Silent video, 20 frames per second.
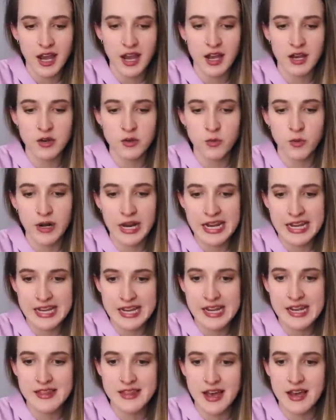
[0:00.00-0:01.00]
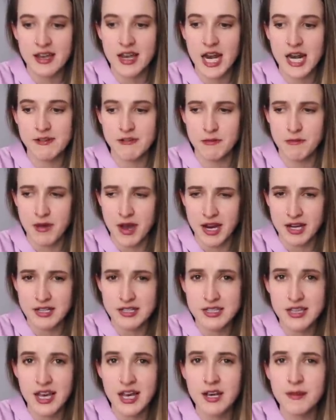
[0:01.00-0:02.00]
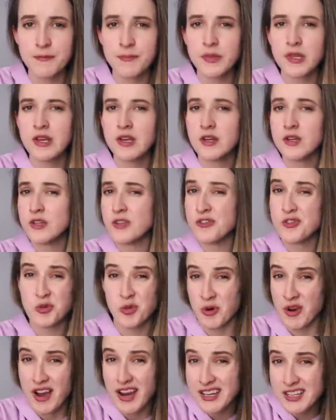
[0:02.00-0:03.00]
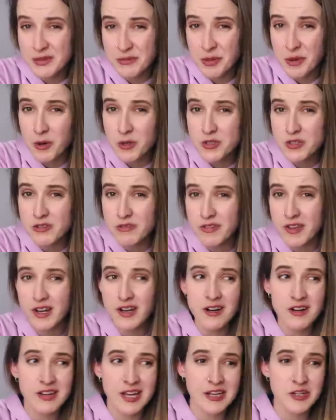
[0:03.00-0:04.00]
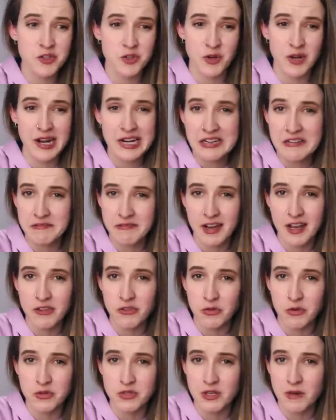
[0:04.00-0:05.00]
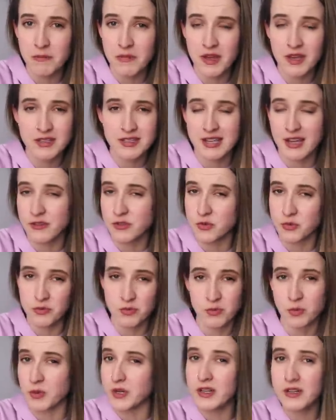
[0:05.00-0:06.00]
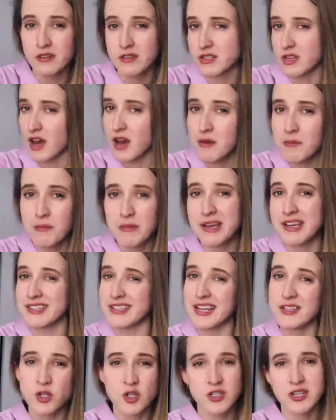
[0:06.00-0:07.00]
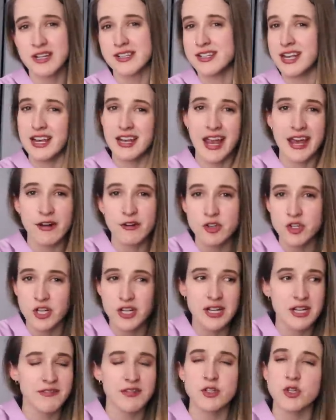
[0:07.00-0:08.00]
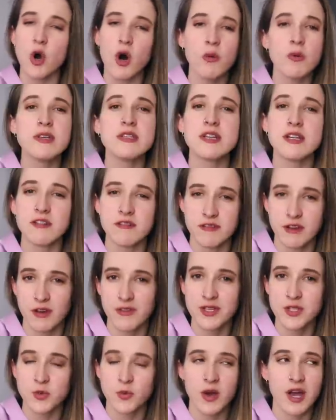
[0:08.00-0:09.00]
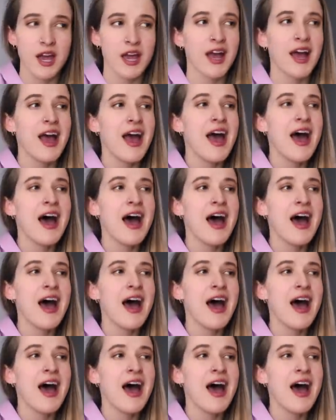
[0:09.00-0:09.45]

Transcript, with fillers: And when I get in that kind of a mindset, trying to persevere, like trying to fight through something sounds real dumb because that's just gonna take energy, and if it's always gonna feel this way,